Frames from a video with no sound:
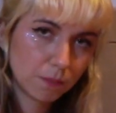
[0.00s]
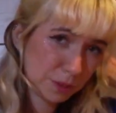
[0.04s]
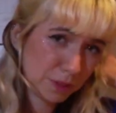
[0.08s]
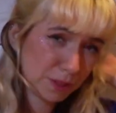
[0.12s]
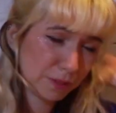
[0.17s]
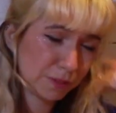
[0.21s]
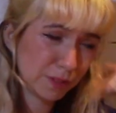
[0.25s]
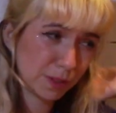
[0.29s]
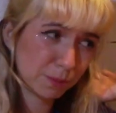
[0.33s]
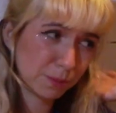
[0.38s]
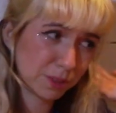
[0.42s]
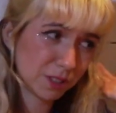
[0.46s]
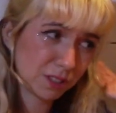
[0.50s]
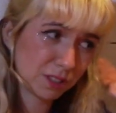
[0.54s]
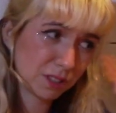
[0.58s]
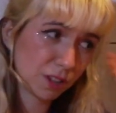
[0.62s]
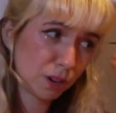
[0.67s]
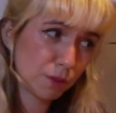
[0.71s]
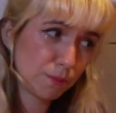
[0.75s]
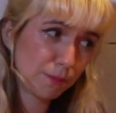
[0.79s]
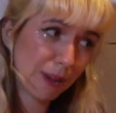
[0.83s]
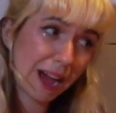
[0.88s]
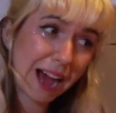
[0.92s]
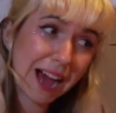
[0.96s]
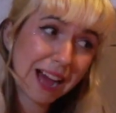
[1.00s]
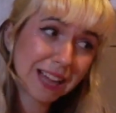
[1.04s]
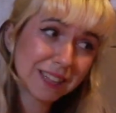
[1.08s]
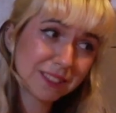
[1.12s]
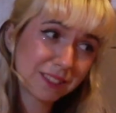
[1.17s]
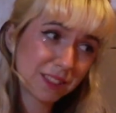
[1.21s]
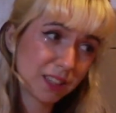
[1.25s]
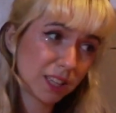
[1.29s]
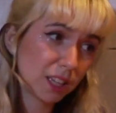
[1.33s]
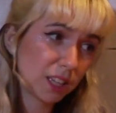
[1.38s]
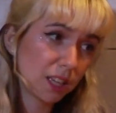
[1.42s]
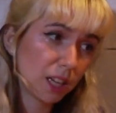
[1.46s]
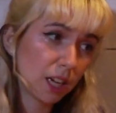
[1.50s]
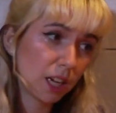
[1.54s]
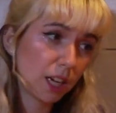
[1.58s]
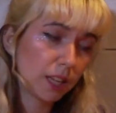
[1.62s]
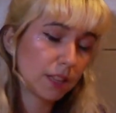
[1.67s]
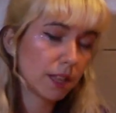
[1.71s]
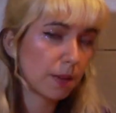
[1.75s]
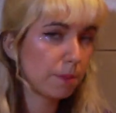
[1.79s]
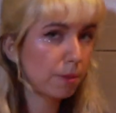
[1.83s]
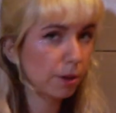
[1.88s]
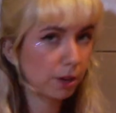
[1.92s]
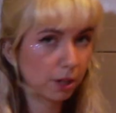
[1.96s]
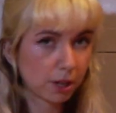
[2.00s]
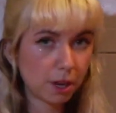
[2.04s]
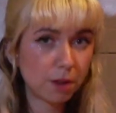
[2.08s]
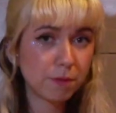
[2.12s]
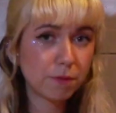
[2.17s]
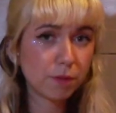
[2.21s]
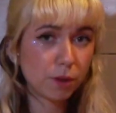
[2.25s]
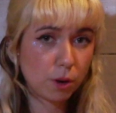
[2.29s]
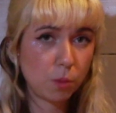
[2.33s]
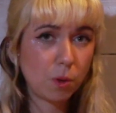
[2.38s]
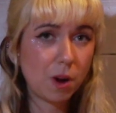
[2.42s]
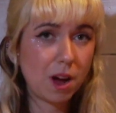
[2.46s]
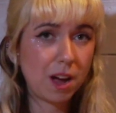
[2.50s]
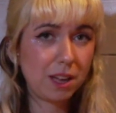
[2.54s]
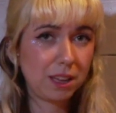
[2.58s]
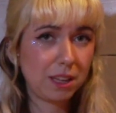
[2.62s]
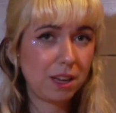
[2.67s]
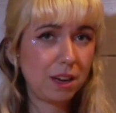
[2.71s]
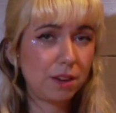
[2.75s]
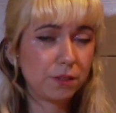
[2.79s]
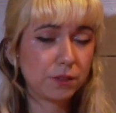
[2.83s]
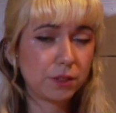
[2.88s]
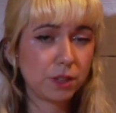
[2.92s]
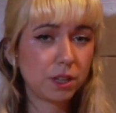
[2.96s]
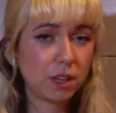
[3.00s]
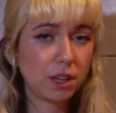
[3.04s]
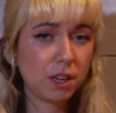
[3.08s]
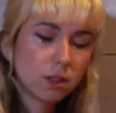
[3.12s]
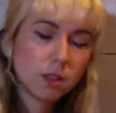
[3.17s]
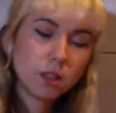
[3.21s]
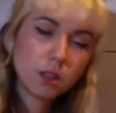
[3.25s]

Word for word: The film was so bad that they broke up for a while after.